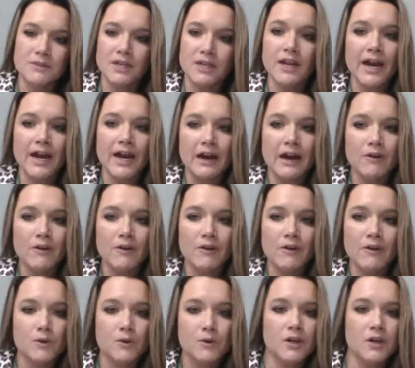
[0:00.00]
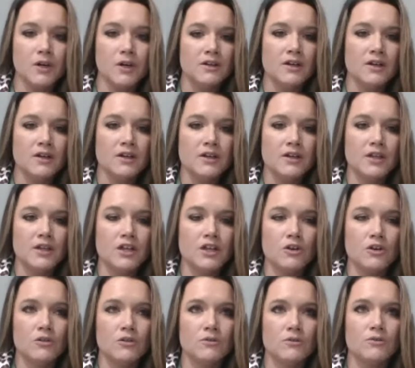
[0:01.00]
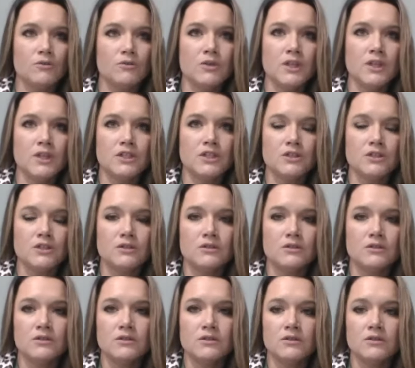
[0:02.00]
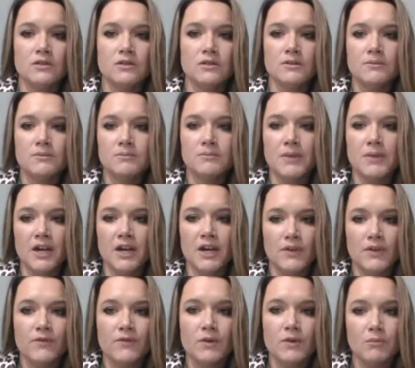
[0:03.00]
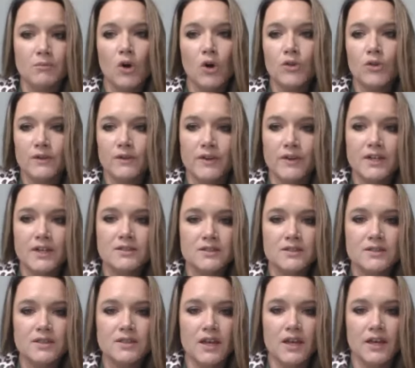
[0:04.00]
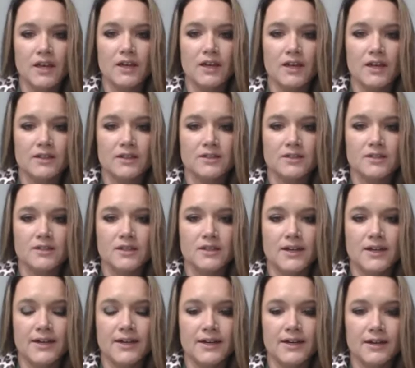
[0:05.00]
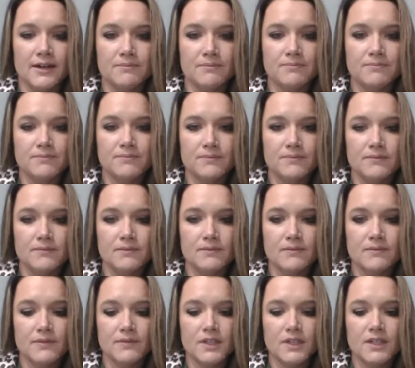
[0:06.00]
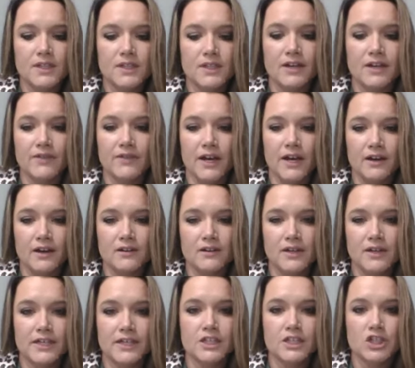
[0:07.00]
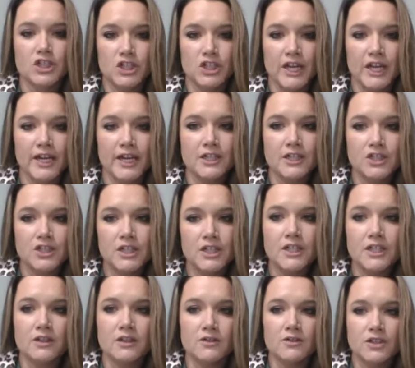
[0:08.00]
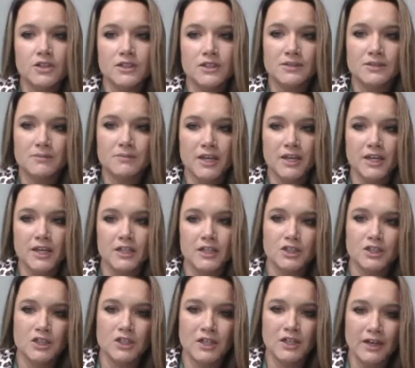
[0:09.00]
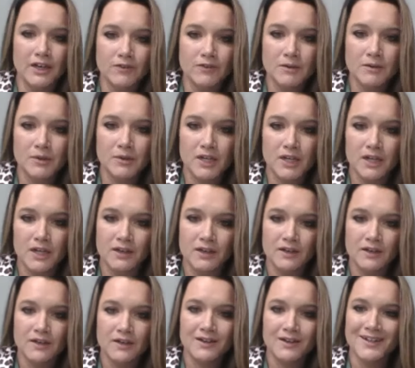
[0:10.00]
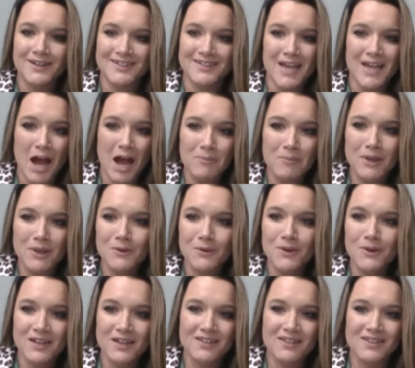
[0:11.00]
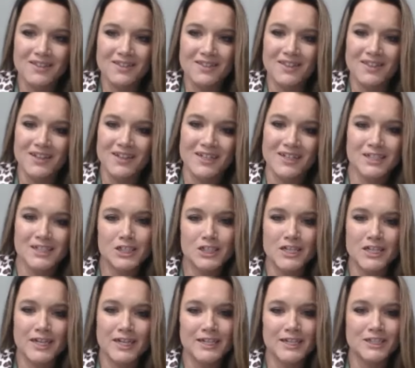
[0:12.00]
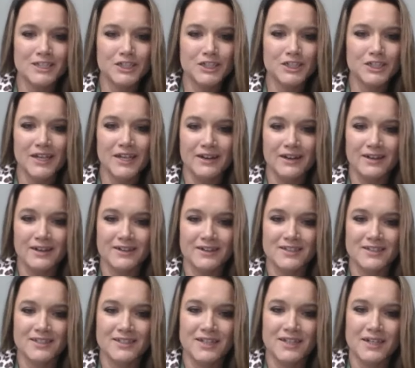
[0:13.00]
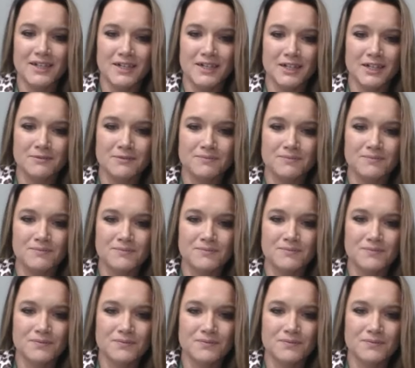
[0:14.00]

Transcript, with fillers: and how it will you know really do benefit for both of us and um, kind of that exchange, you know, just making sure everybody is happy with the exchange and um,